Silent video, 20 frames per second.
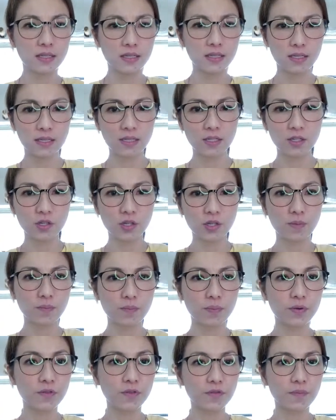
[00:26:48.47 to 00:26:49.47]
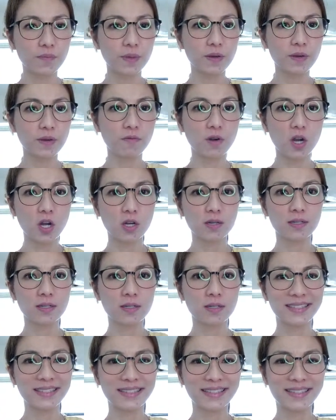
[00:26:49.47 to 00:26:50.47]
You could prove me wrong.
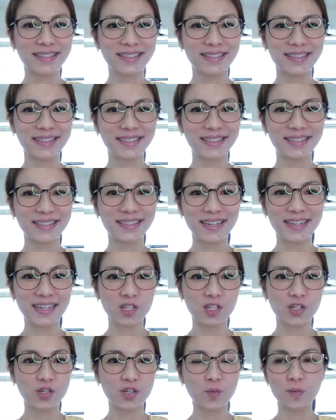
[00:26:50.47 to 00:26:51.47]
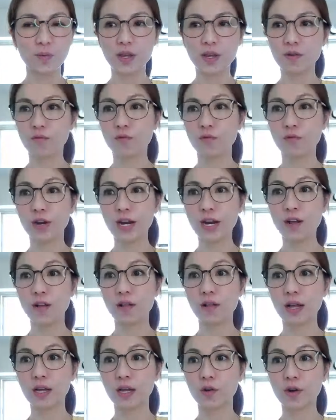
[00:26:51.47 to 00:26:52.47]
Show me a real
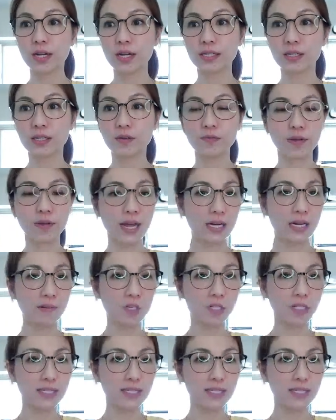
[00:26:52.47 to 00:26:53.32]
aggressive animal.